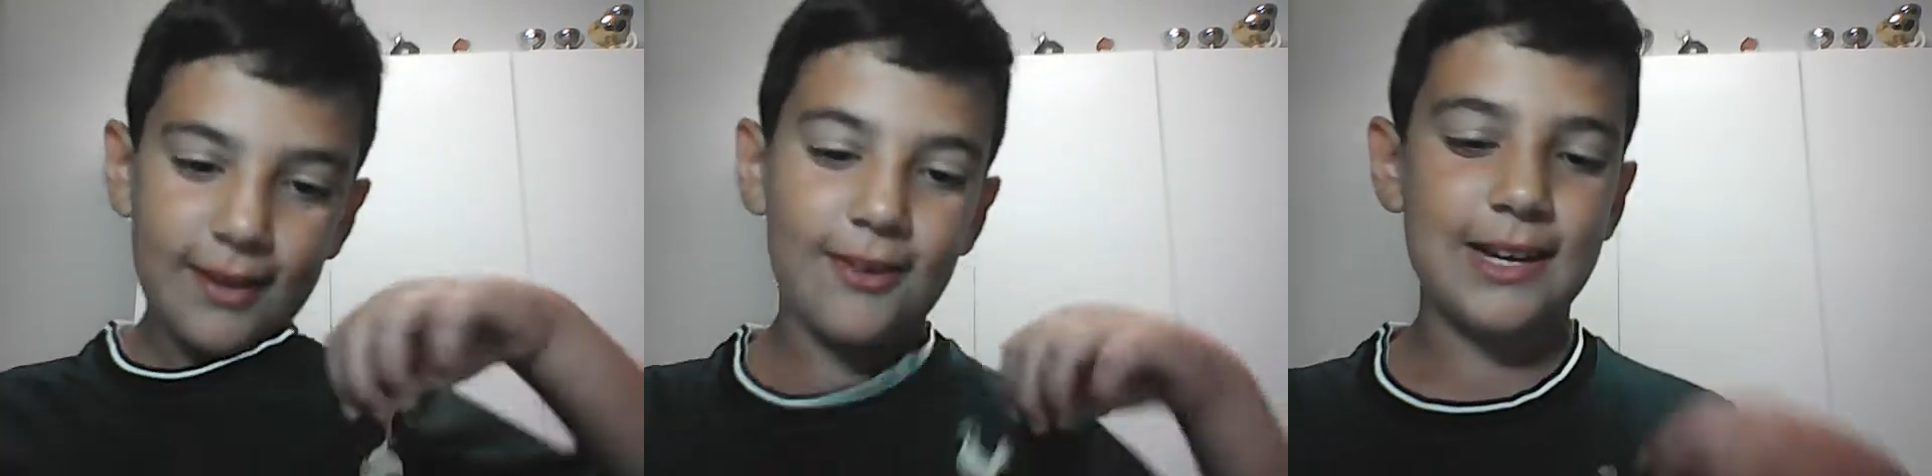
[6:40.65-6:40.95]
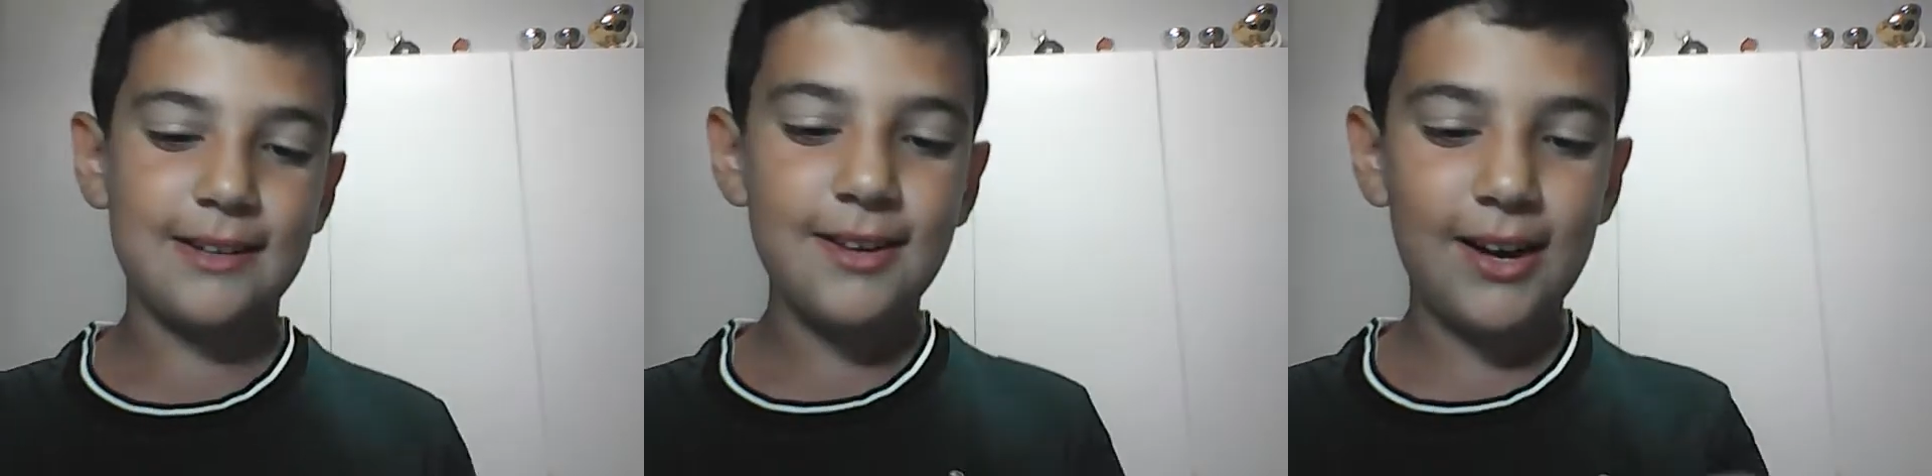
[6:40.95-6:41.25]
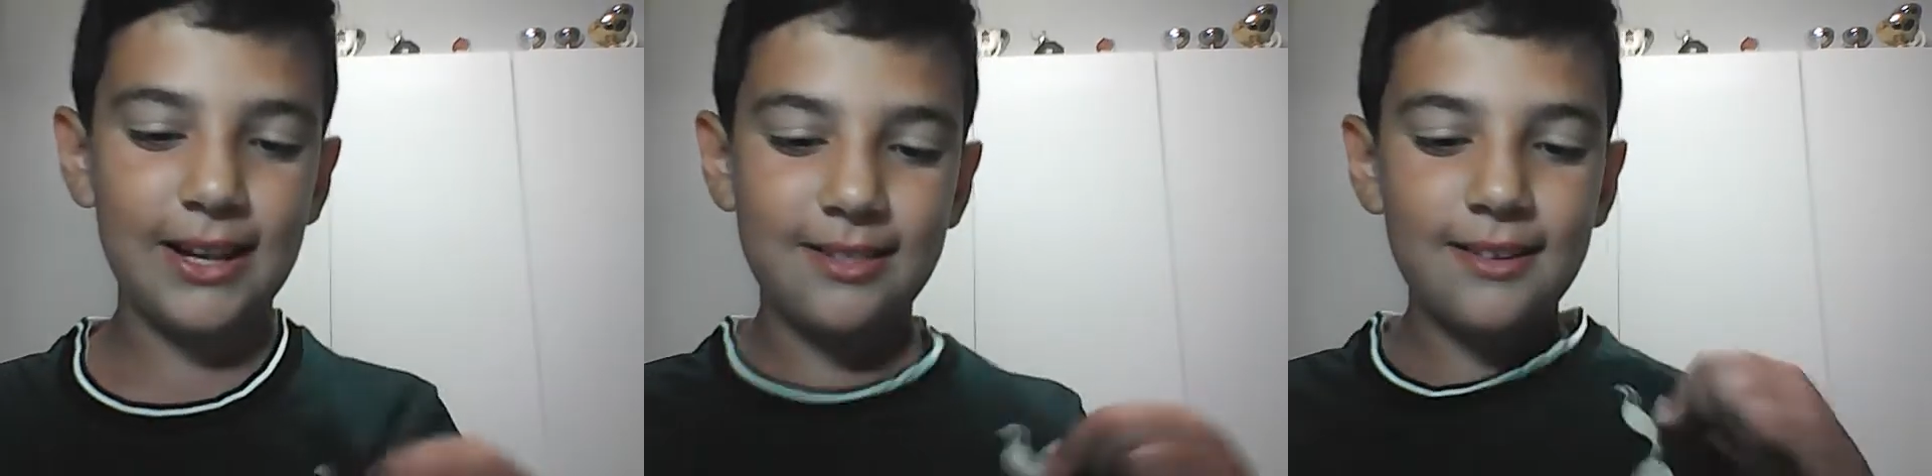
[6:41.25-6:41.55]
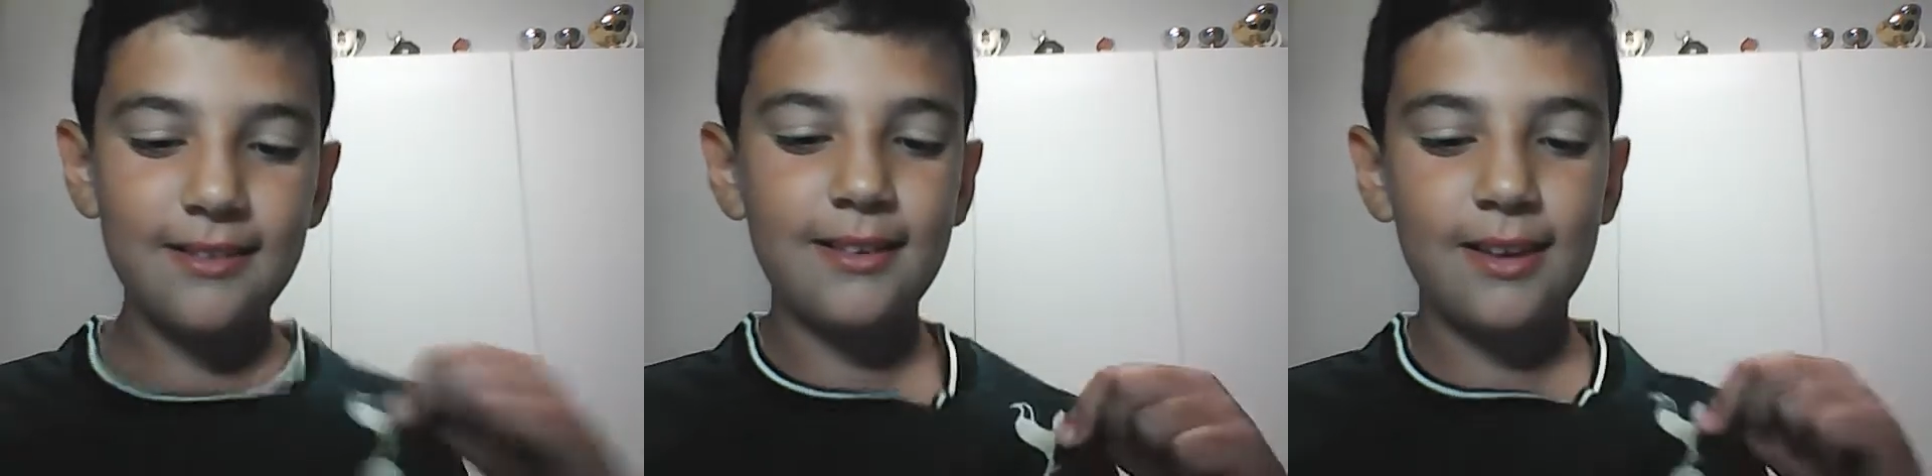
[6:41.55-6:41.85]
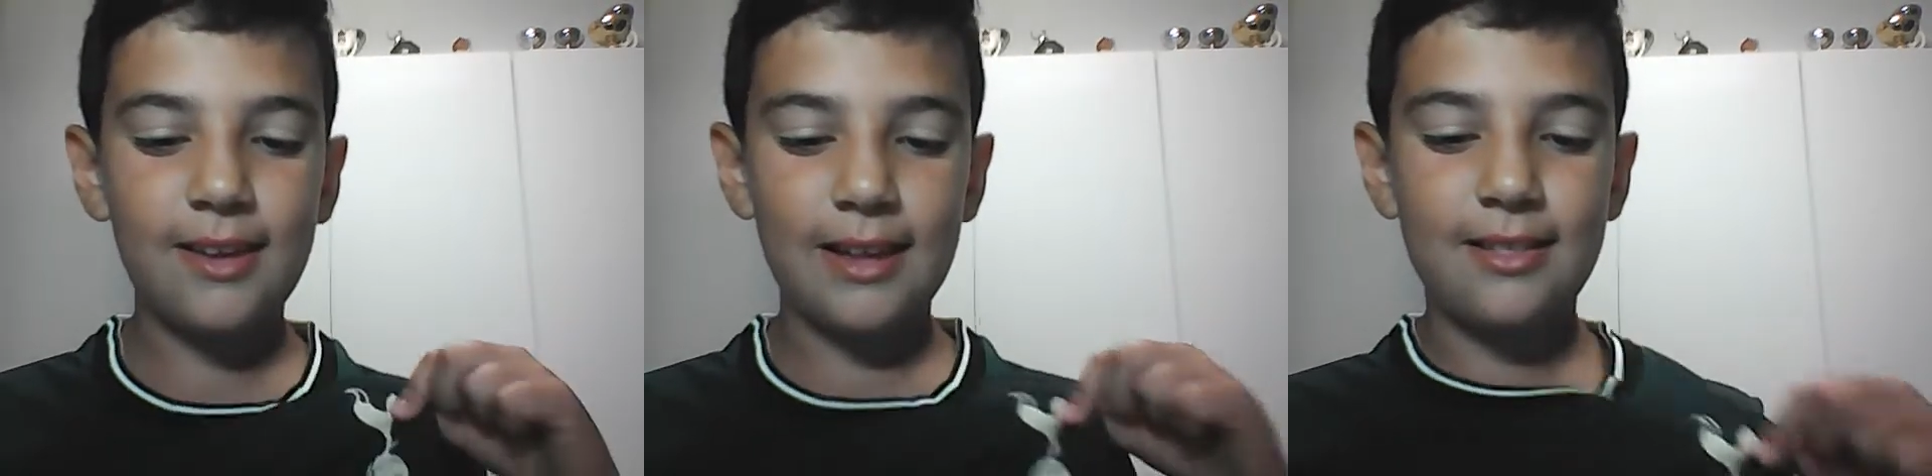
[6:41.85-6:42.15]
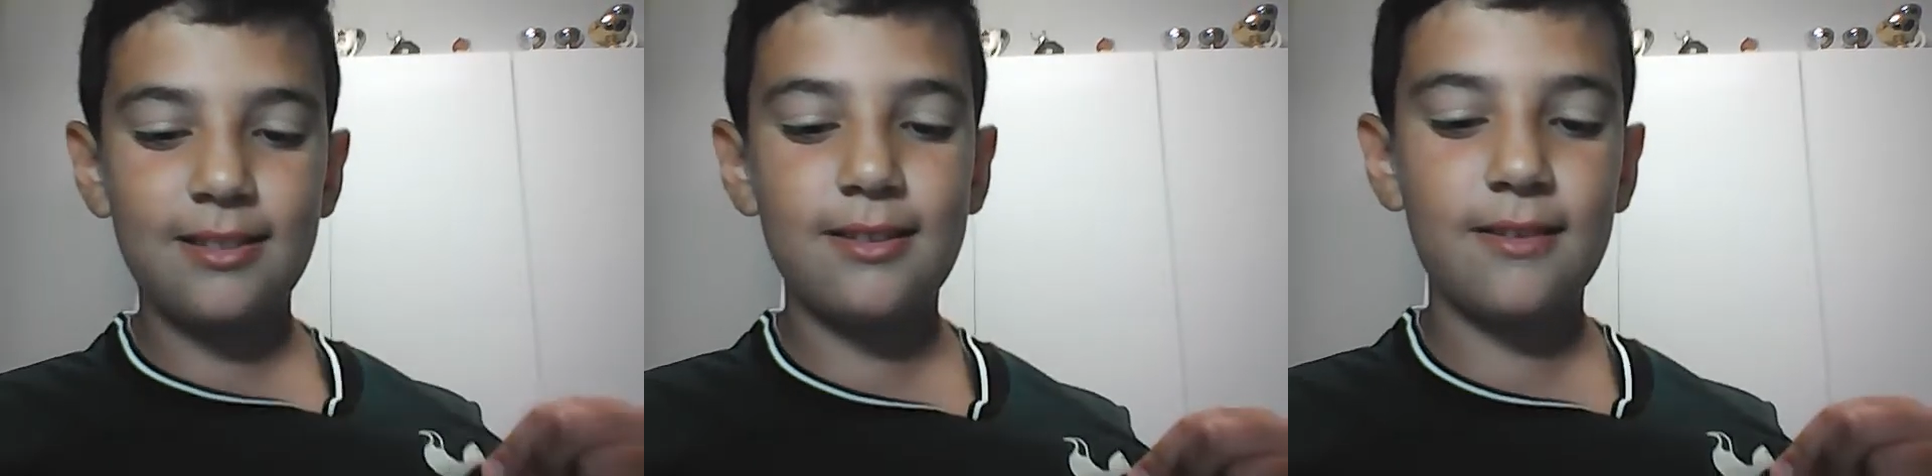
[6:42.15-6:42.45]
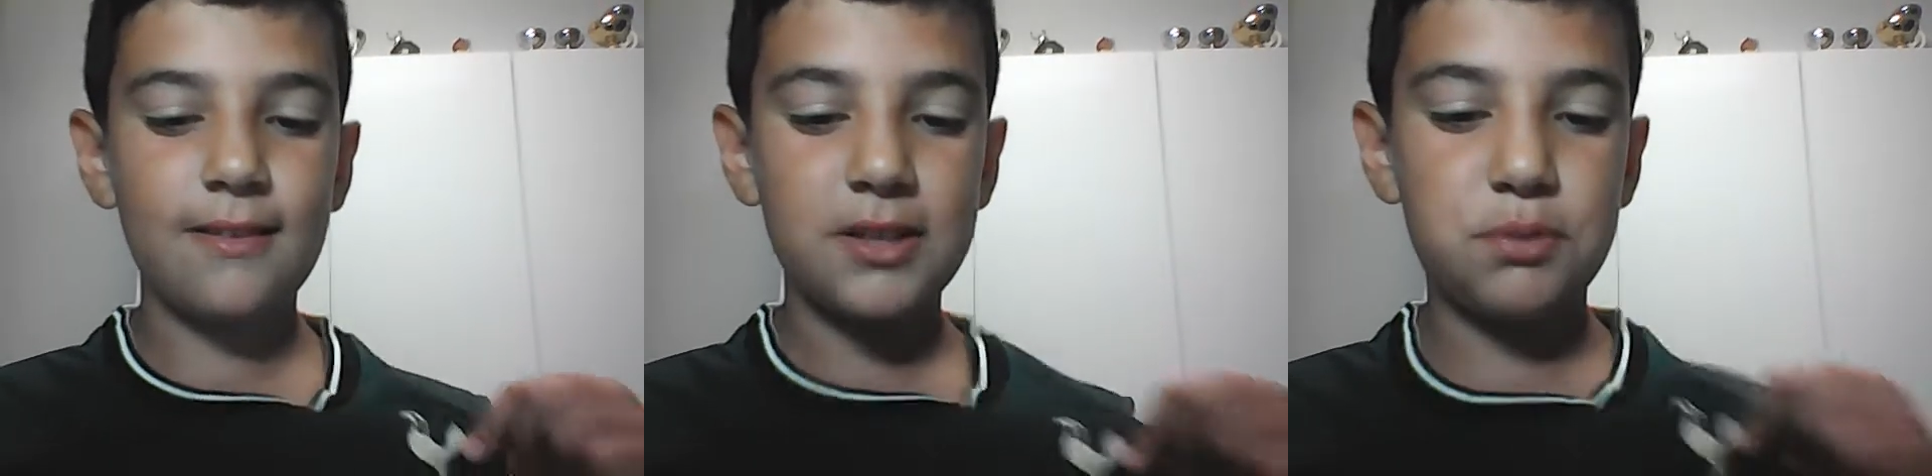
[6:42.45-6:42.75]
Look at the
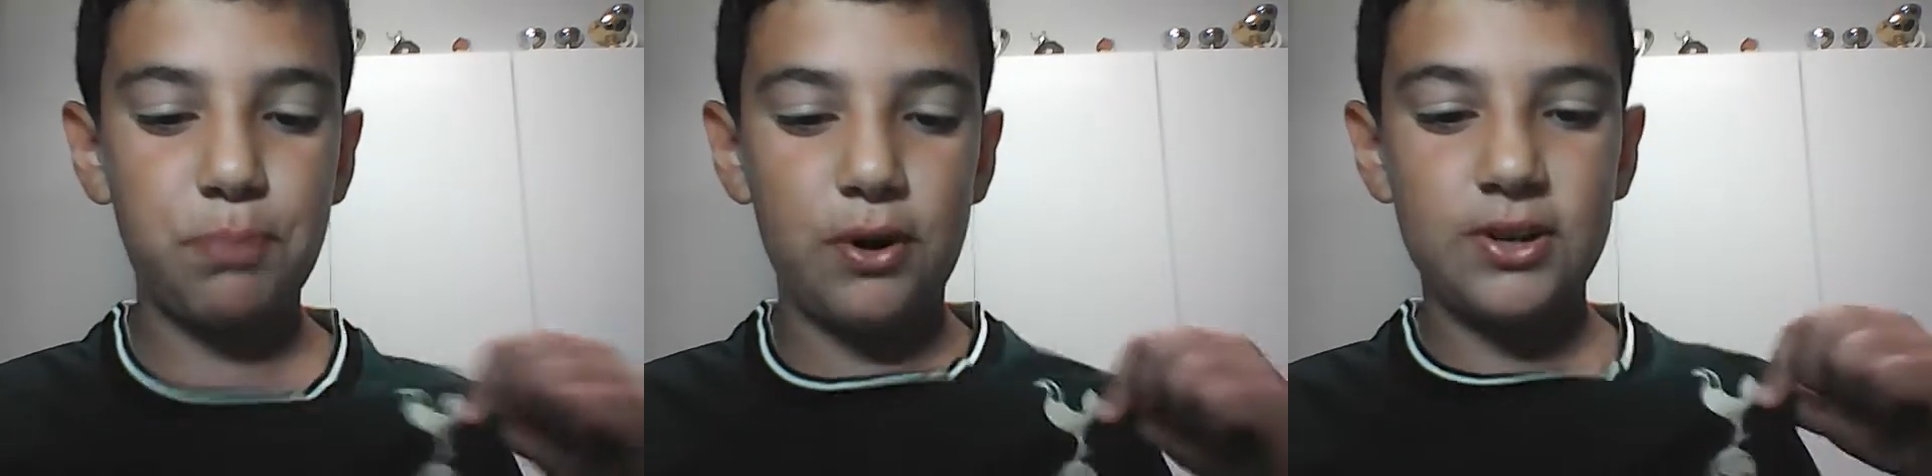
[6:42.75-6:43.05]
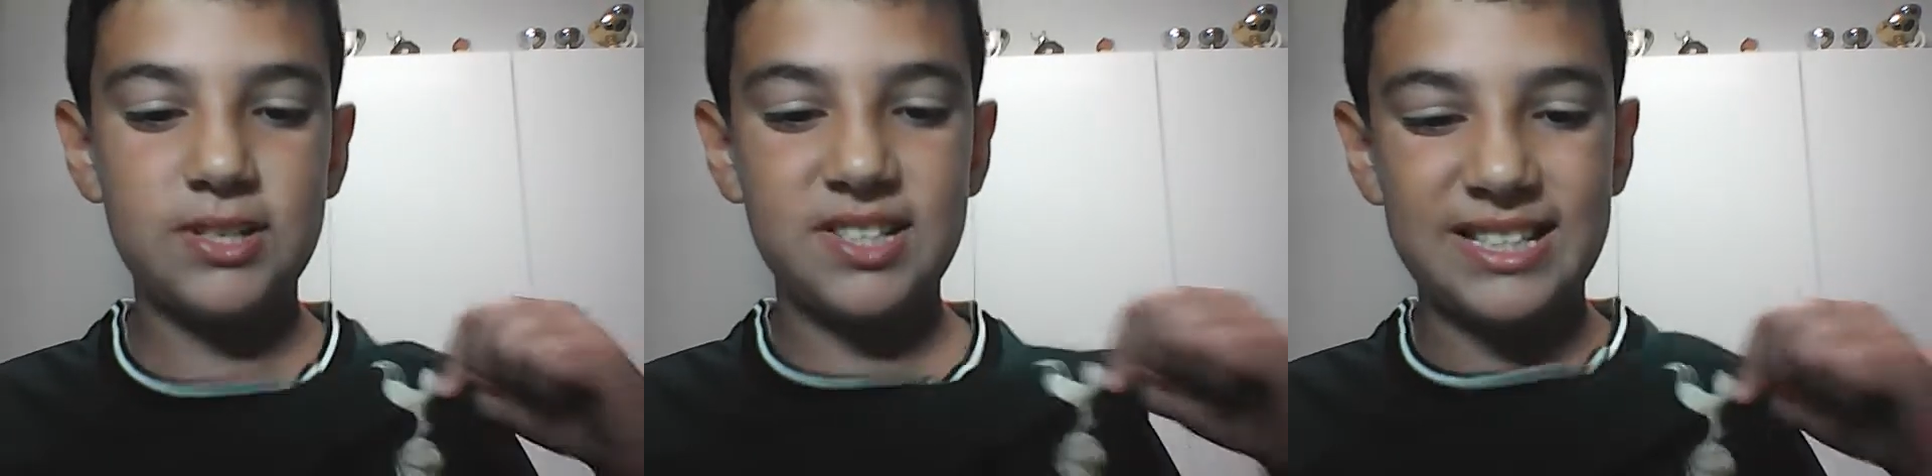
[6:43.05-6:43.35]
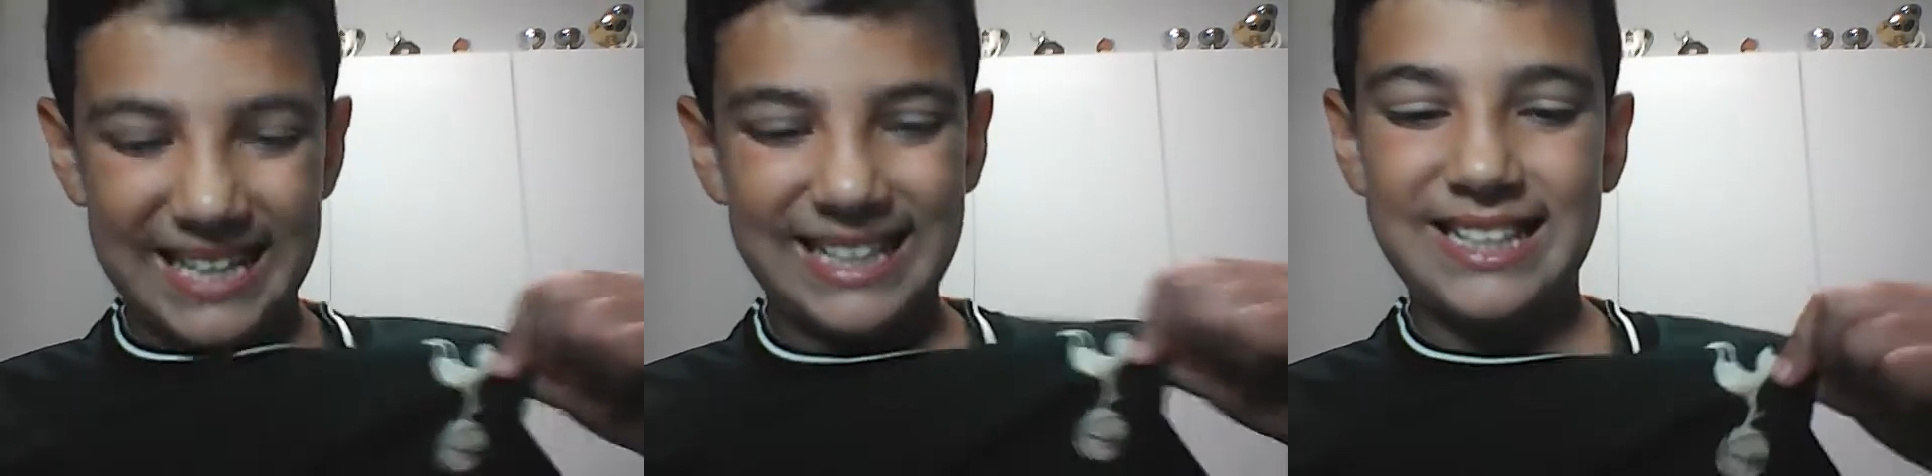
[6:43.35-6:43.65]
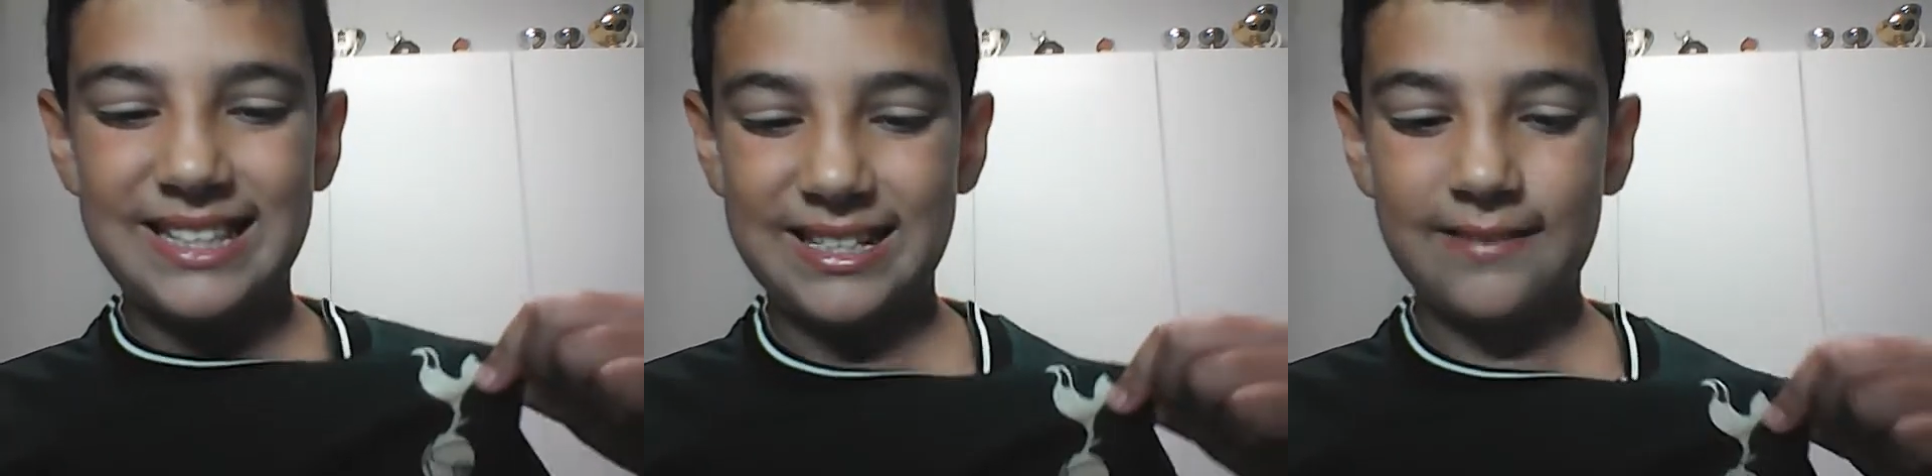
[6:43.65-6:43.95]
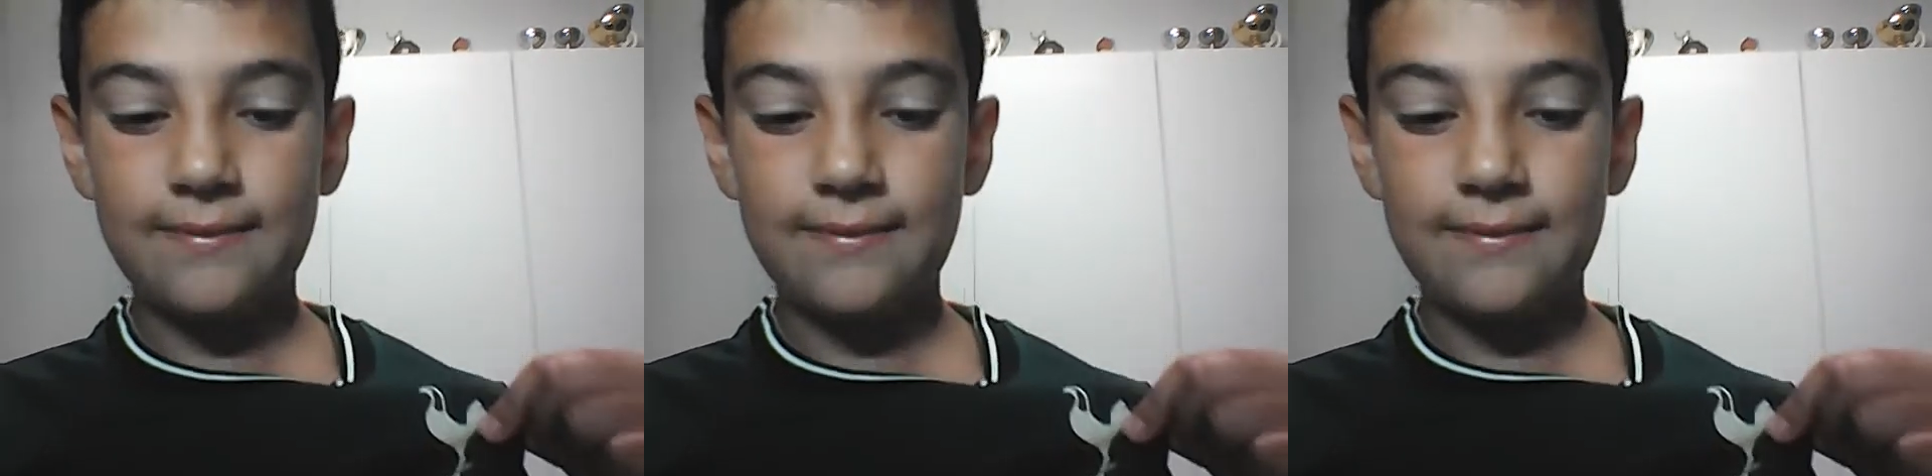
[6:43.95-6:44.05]
Spurs kit.